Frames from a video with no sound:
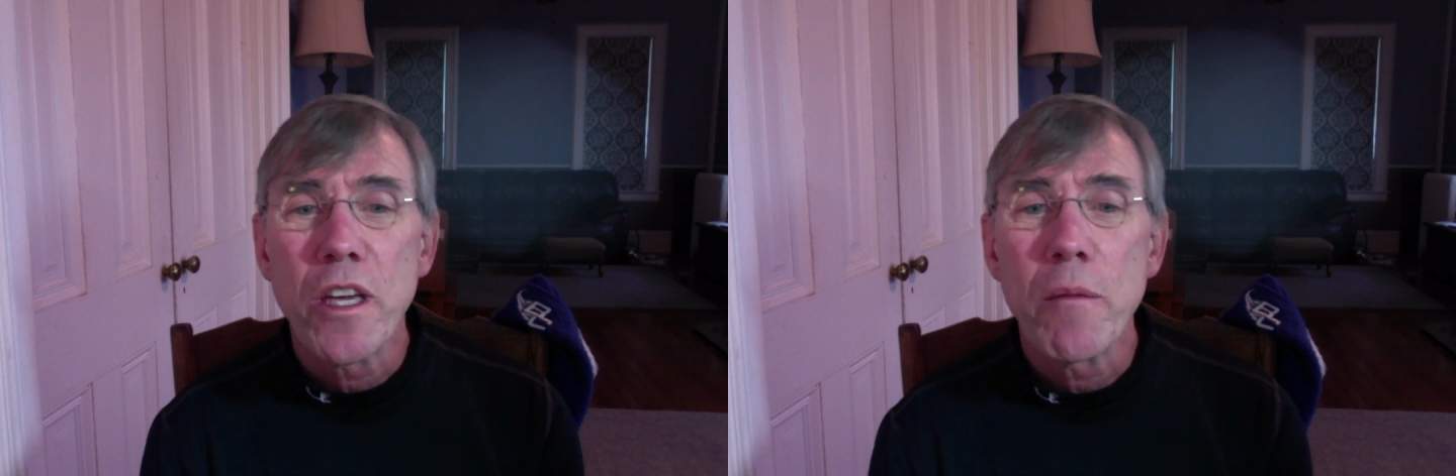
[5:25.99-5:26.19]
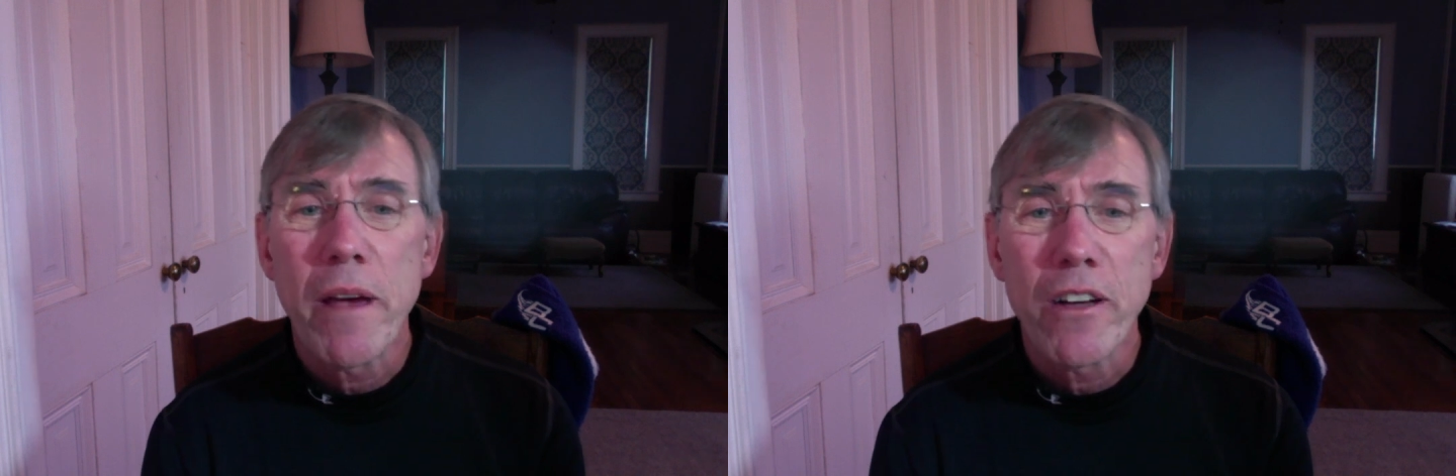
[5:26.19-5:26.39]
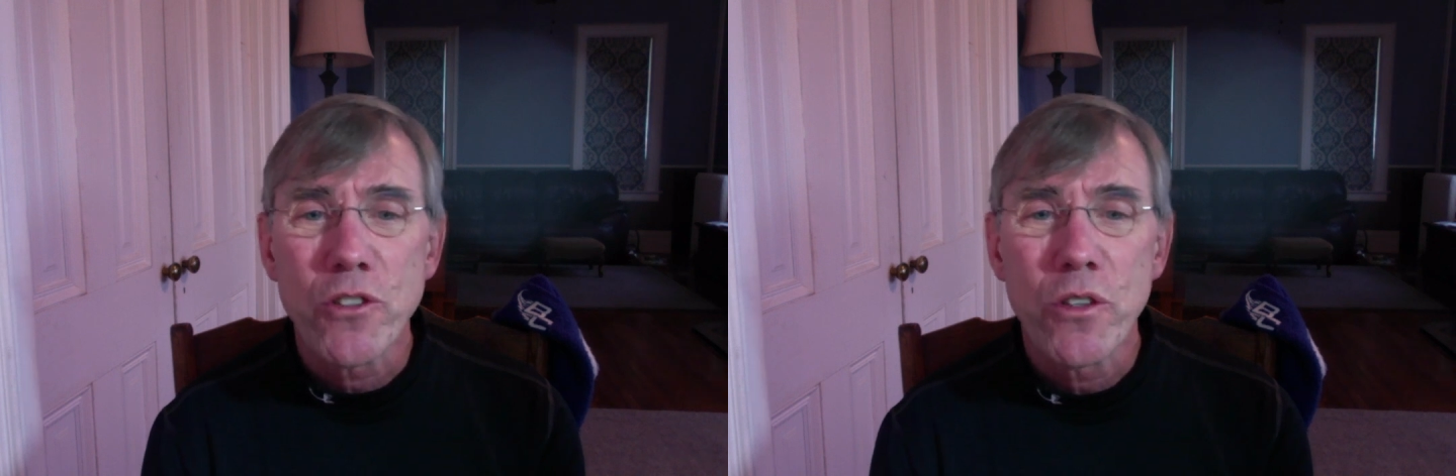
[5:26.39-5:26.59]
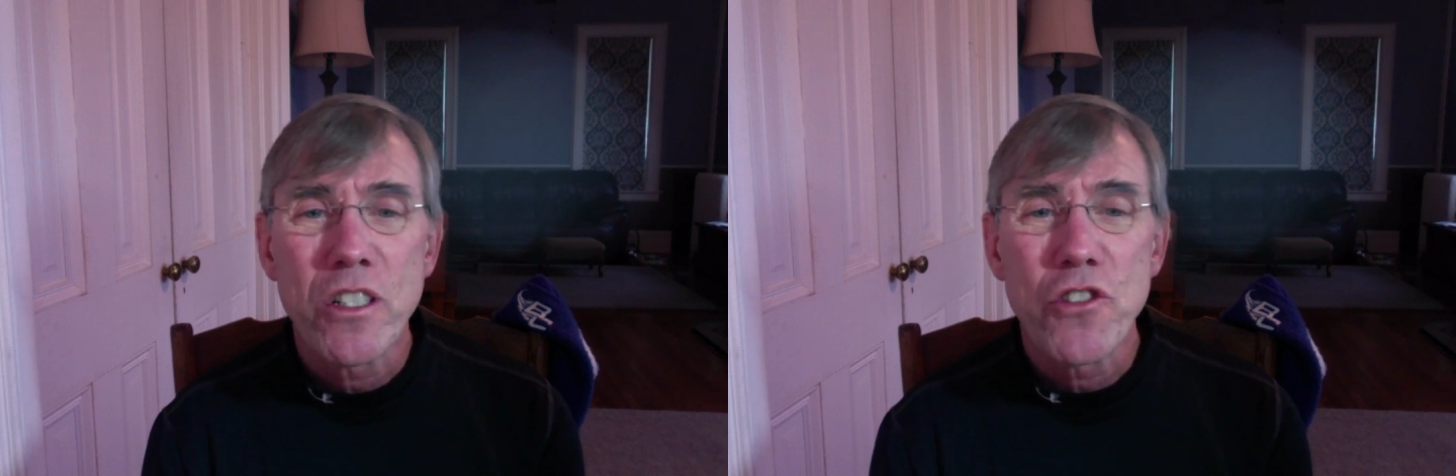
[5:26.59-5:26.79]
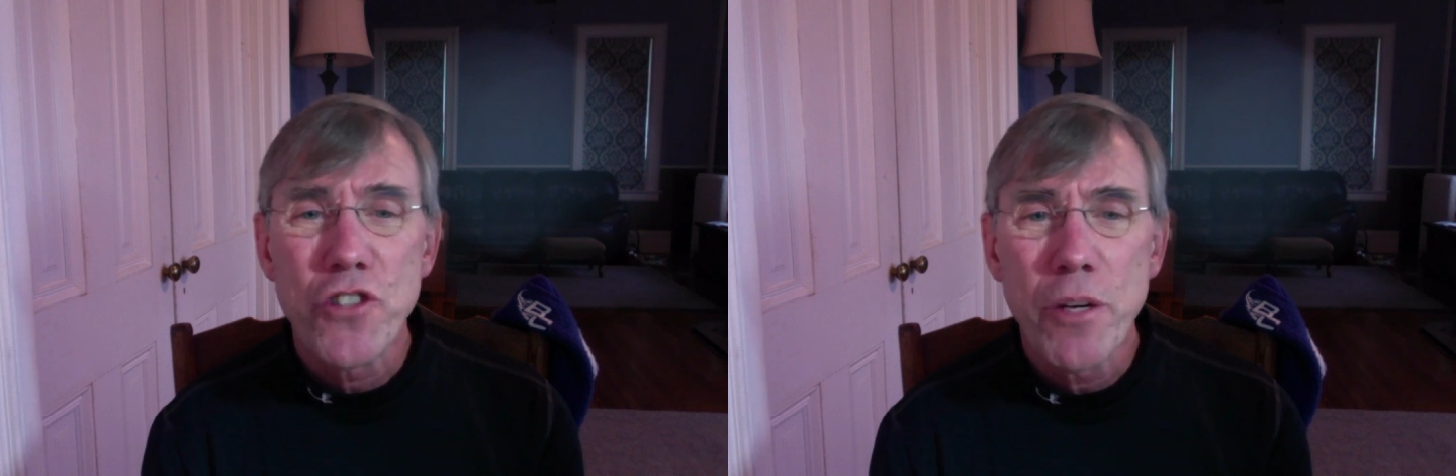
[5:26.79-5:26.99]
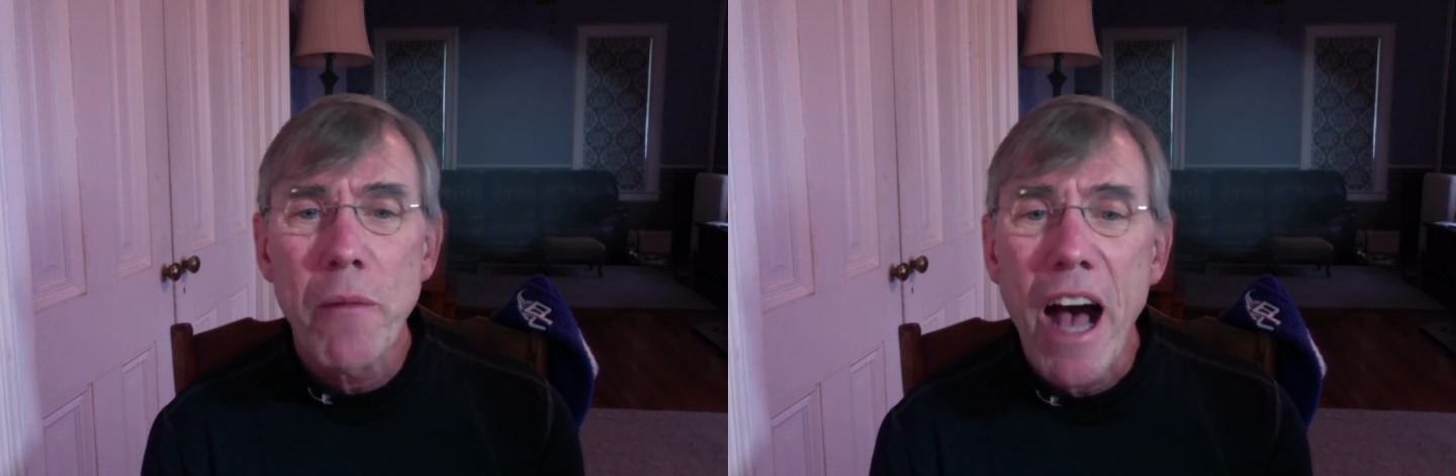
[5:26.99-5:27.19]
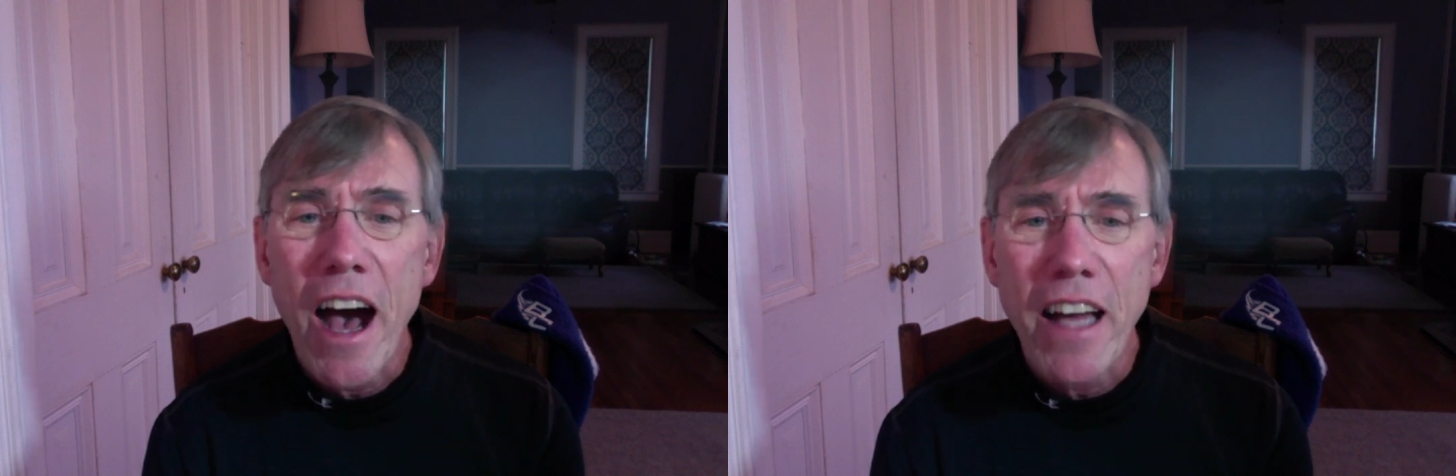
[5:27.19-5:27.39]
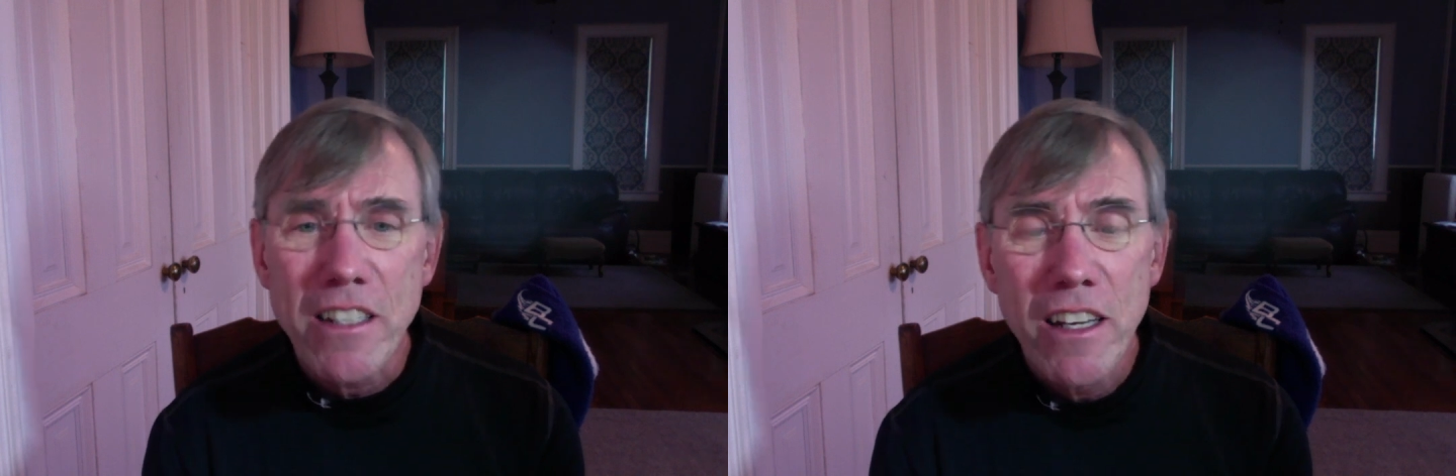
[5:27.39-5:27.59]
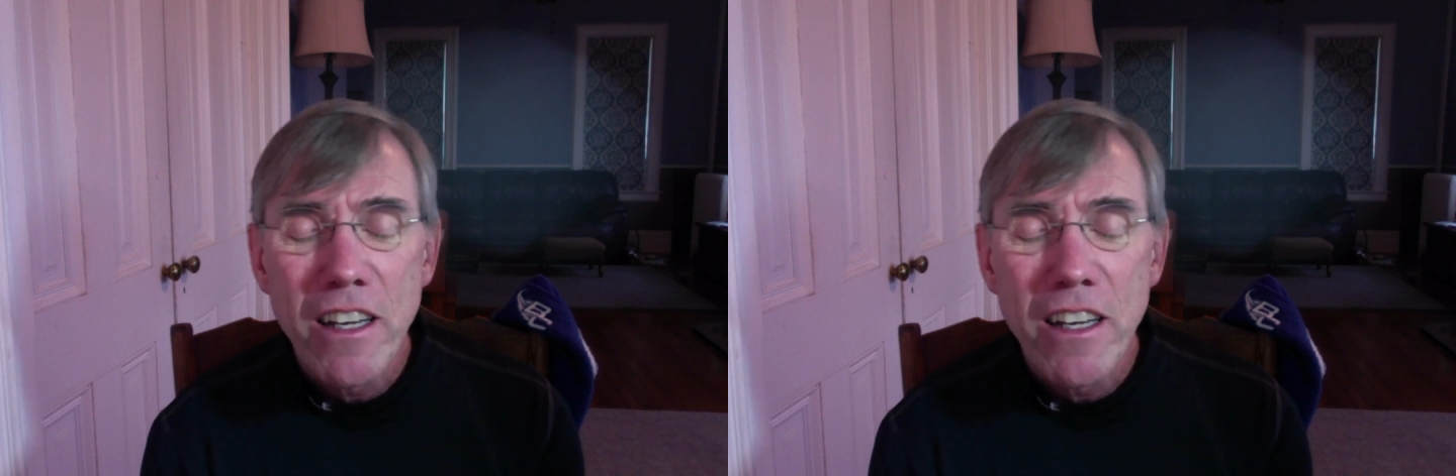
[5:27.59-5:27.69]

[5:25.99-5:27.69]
email. So it's jimott